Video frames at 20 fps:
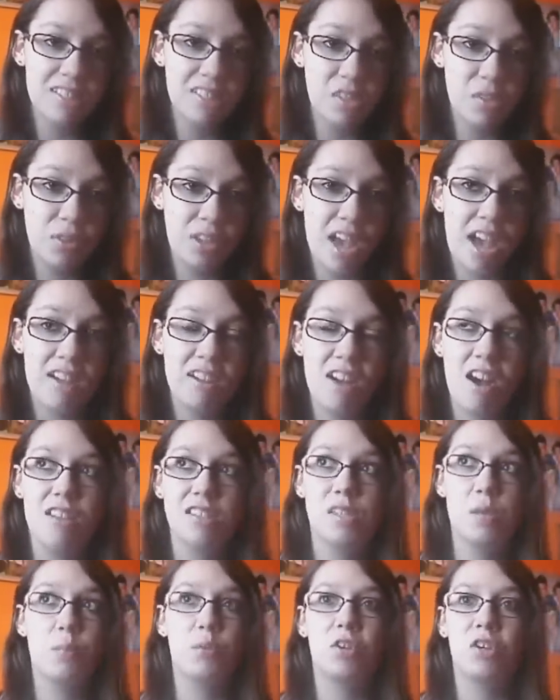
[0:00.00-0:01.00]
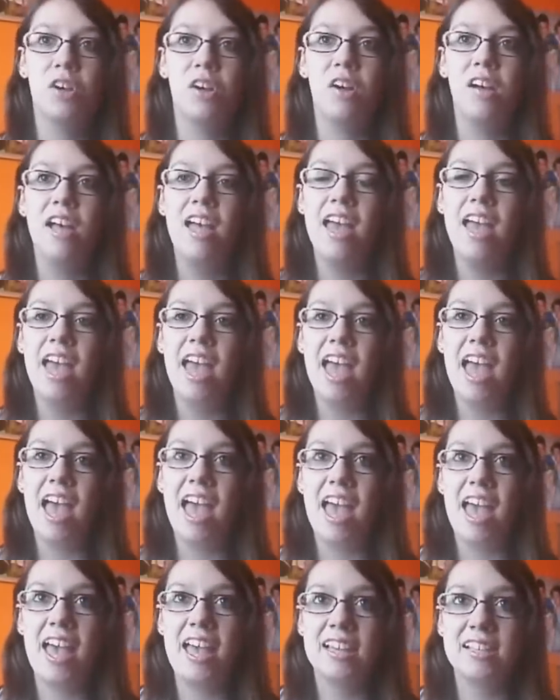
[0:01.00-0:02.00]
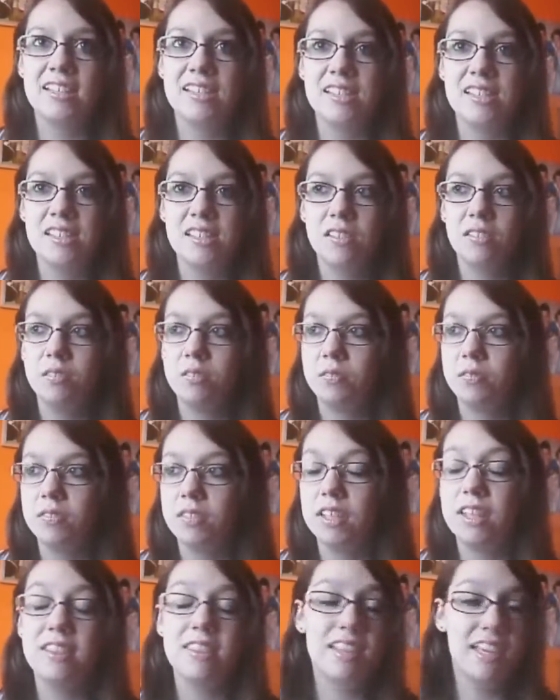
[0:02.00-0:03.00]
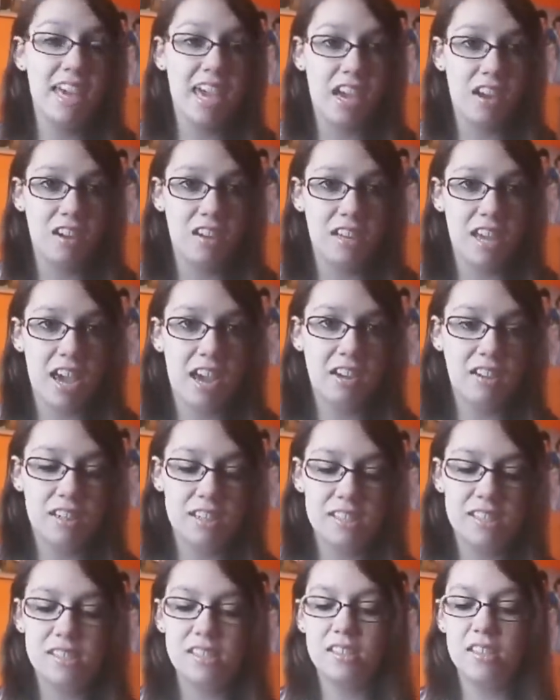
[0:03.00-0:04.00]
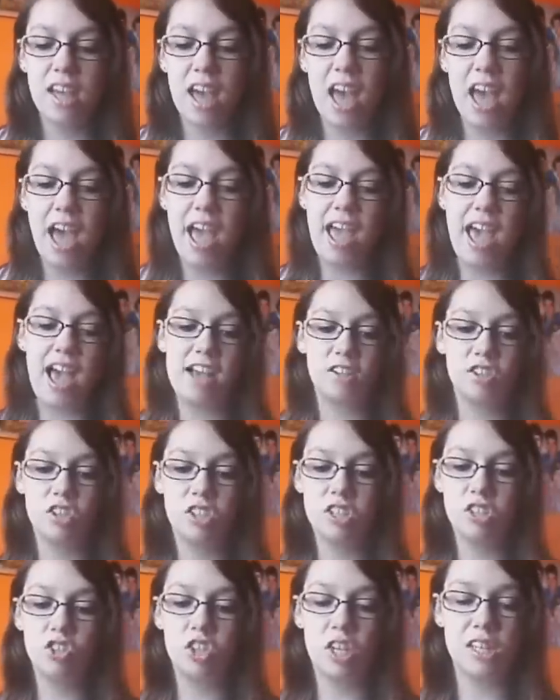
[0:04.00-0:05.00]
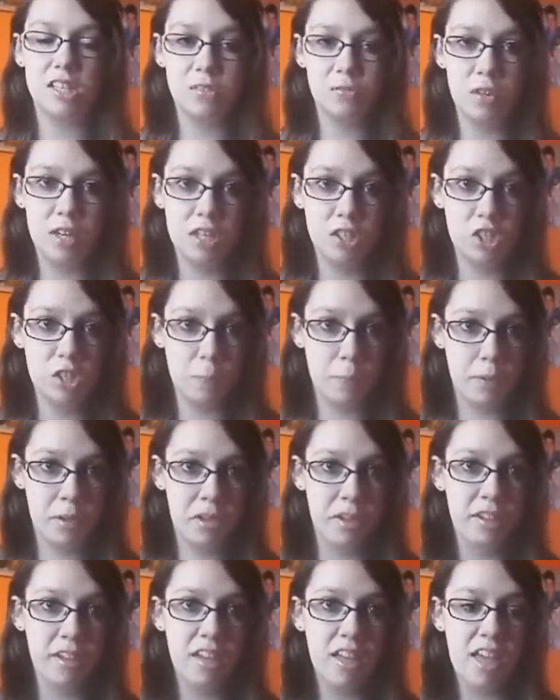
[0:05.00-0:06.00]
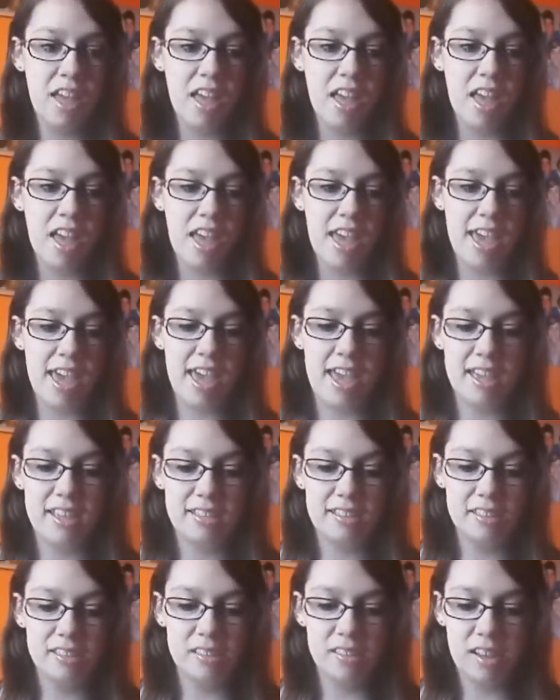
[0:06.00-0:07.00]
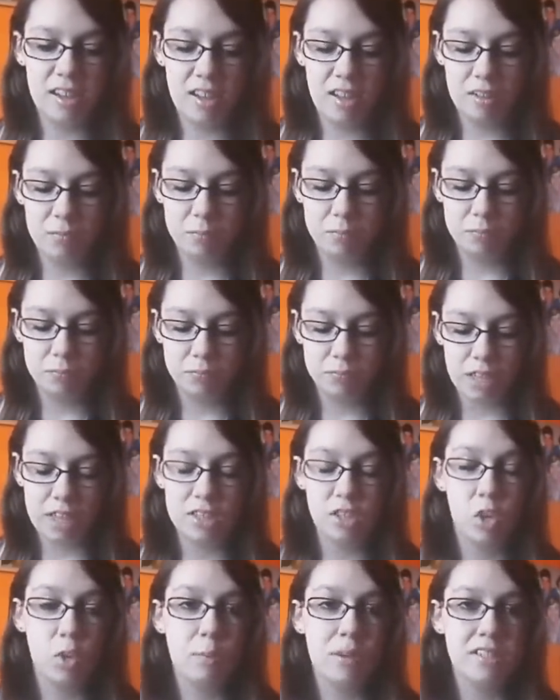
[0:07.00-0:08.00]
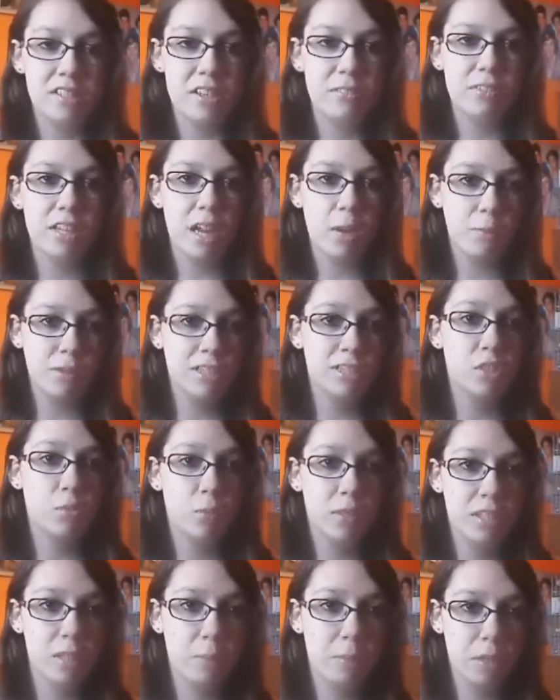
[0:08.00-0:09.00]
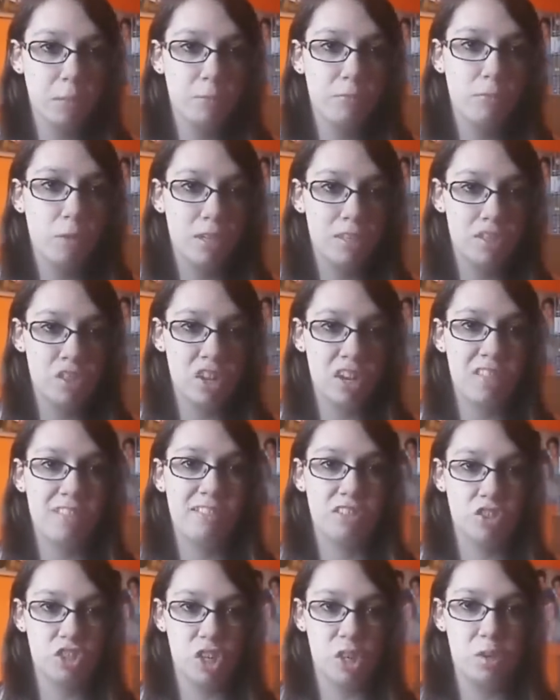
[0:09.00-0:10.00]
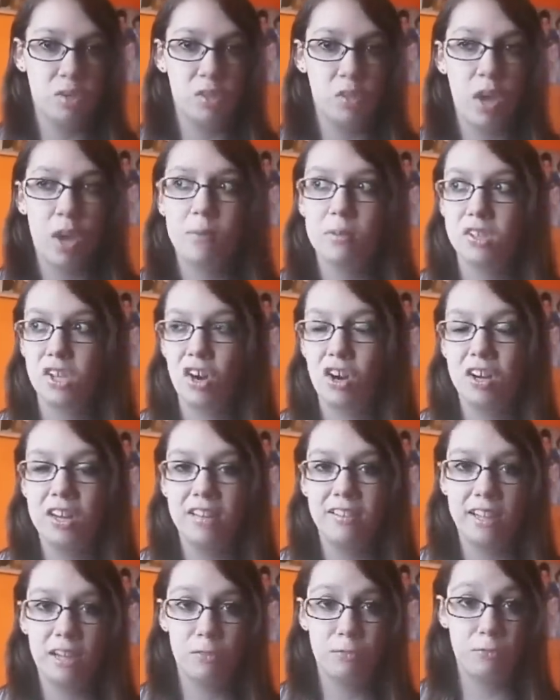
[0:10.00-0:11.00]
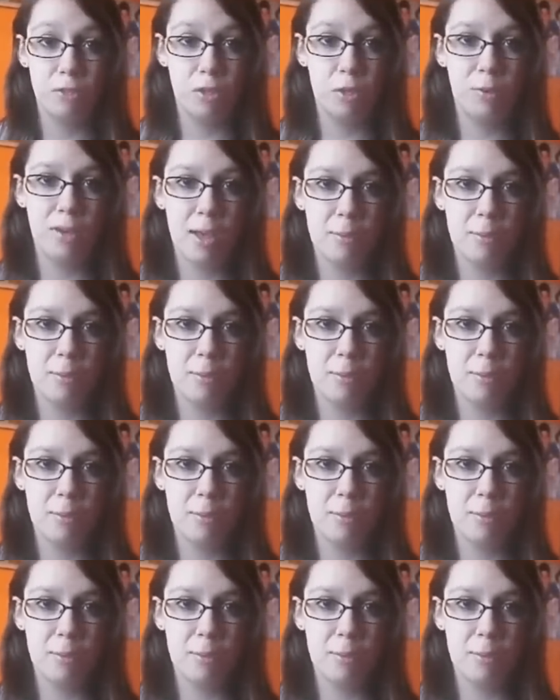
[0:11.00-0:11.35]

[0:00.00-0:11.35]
So yeah, Gossip Girl, and the Carrie Diaries. I actually just finished the book, and I told myself that I wanted to read the book before I started on the show, so I was already like a few